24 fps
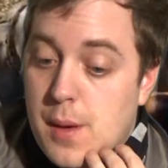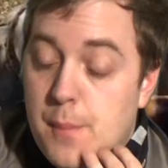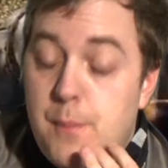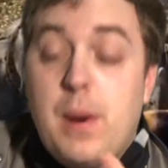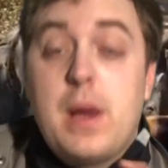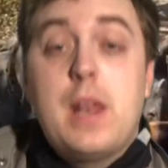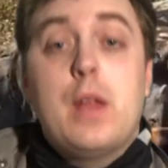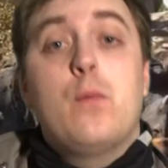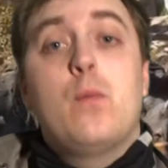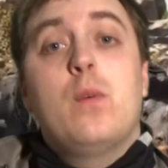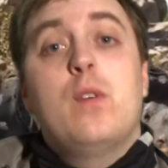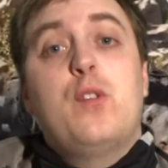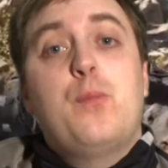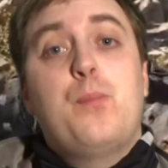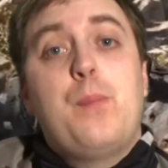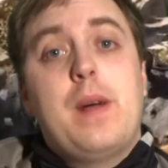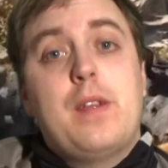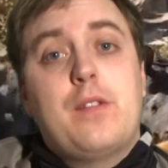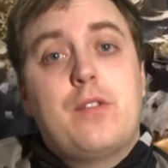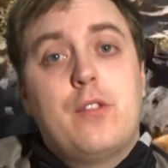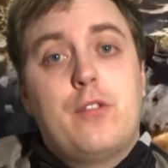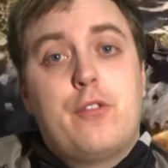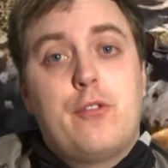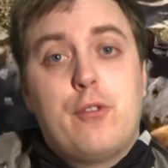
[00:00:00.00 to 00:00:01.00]
But he
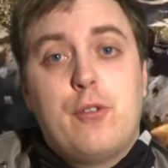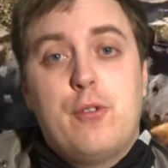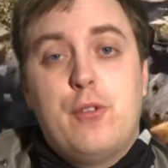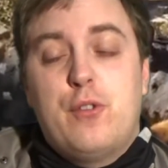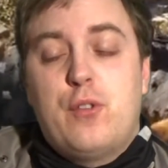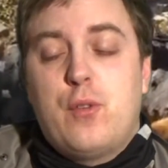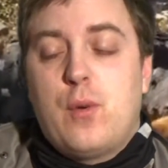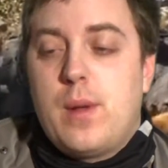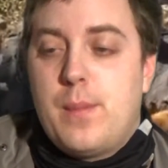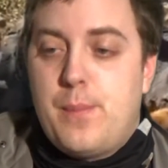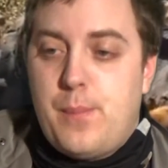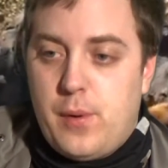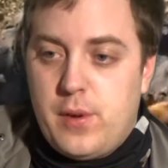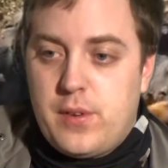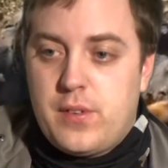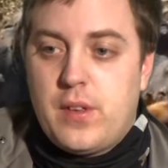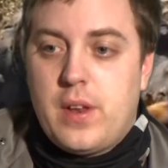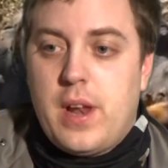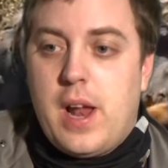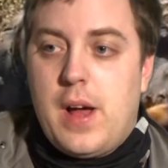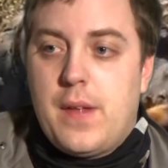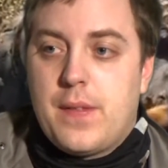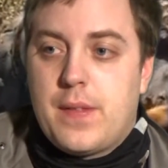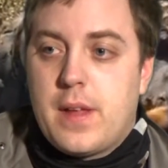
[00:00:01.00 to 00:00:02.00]
respects the truce, so he puts
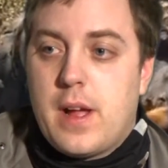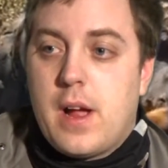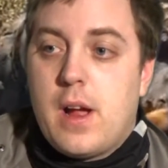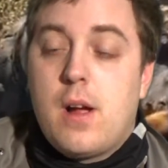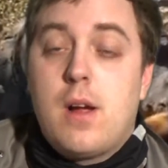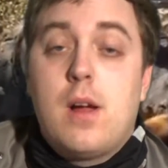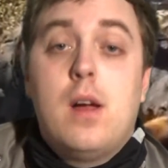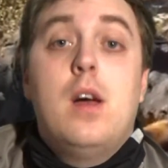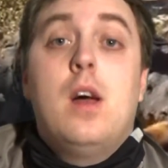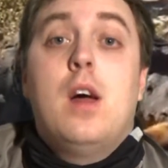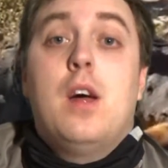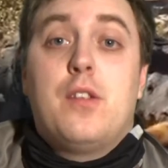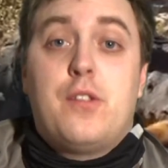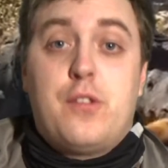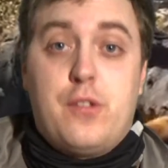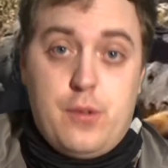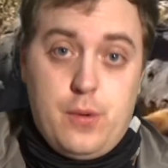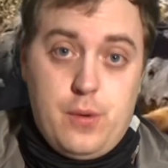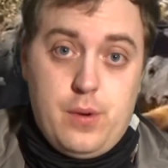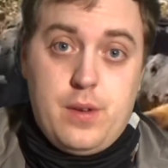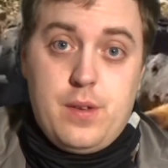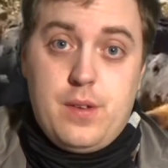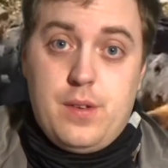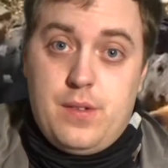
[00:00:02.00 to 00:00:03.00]
it out there. As
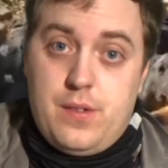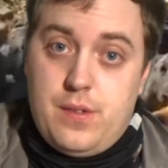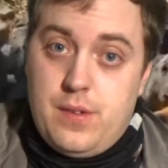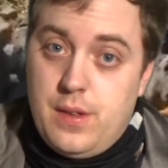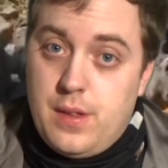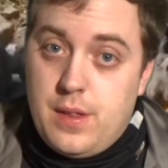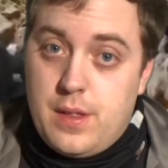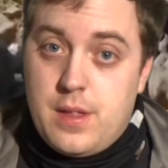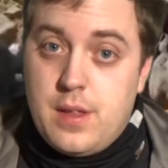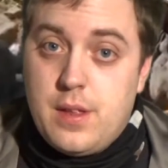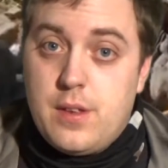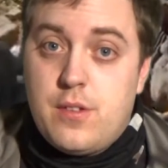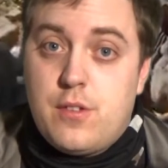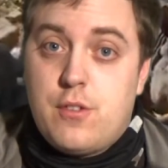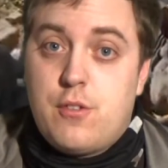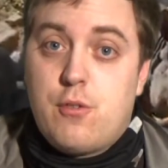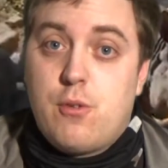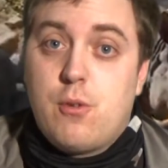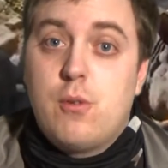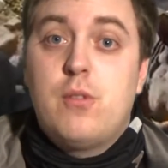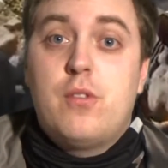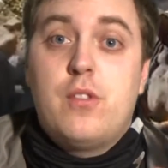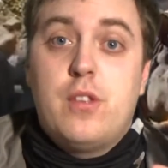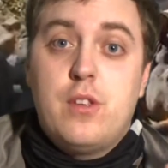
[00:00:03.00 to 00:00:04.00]
soon as this
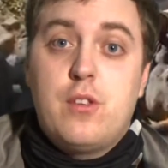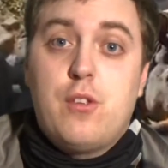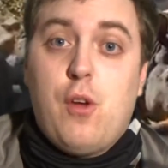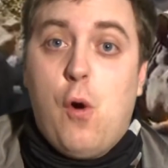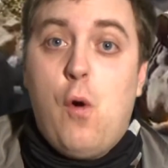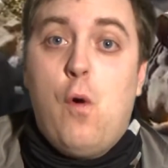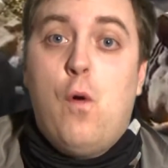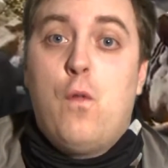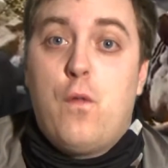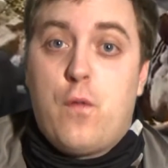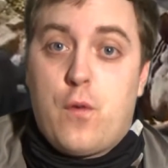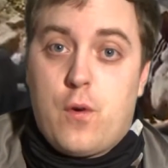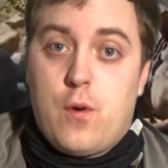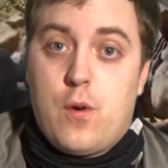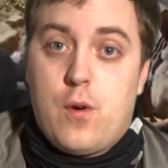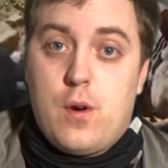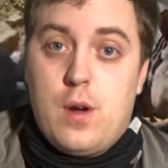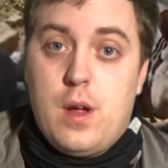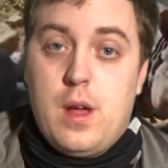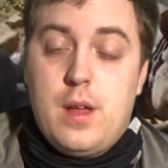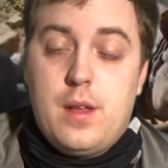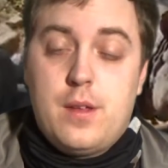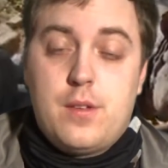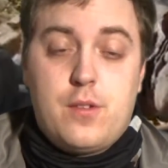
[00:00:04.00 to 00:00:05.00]
truce is
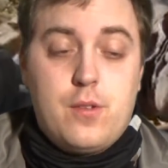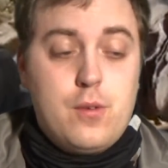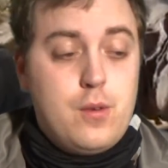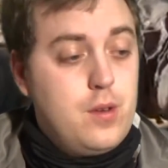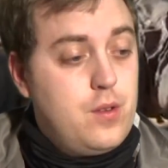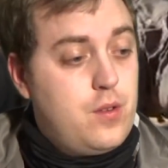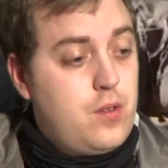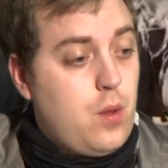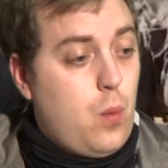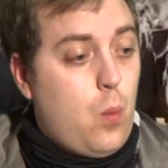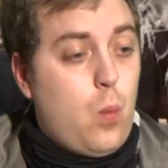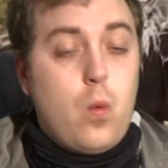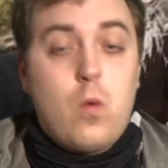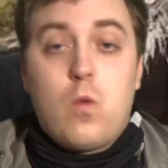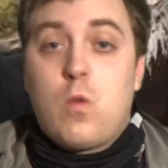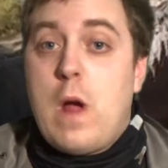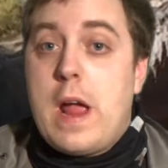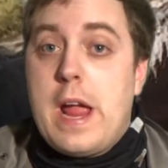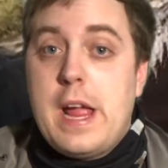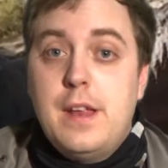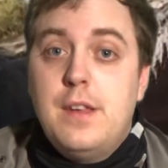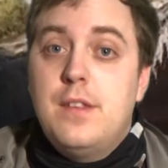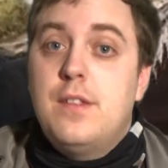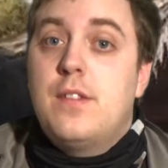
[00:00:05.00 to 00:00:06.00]
over, as soon as the
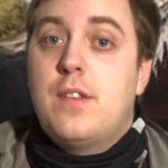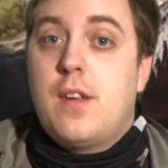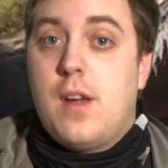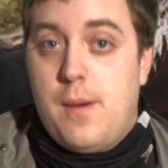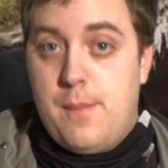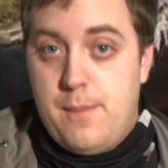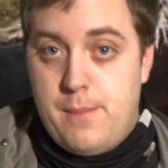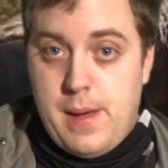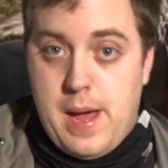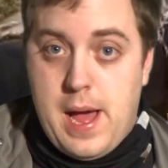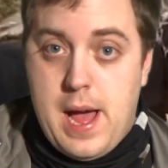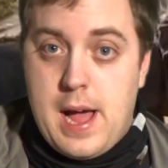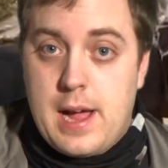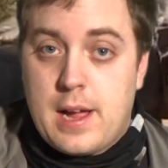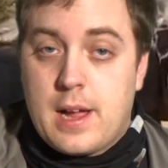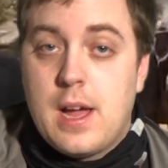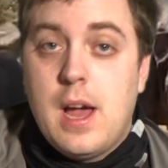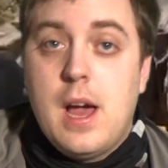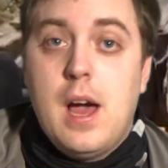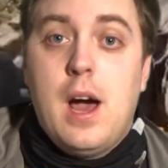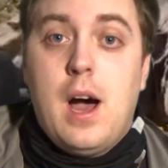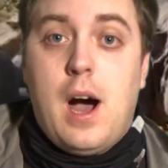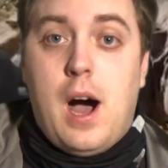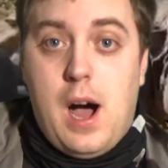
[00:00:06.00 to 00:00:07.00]
rains come
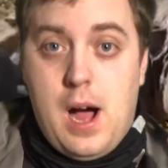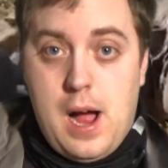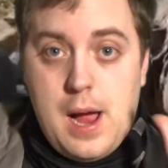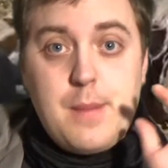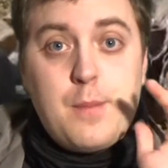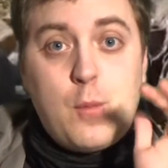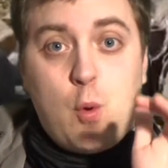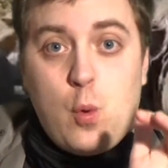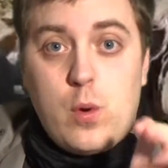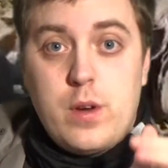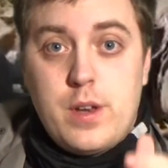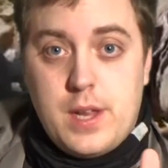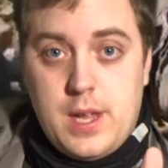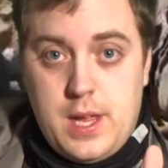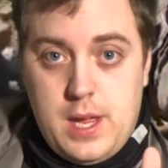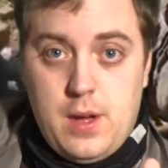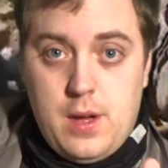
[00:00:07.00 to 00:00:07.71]
back, I'm going to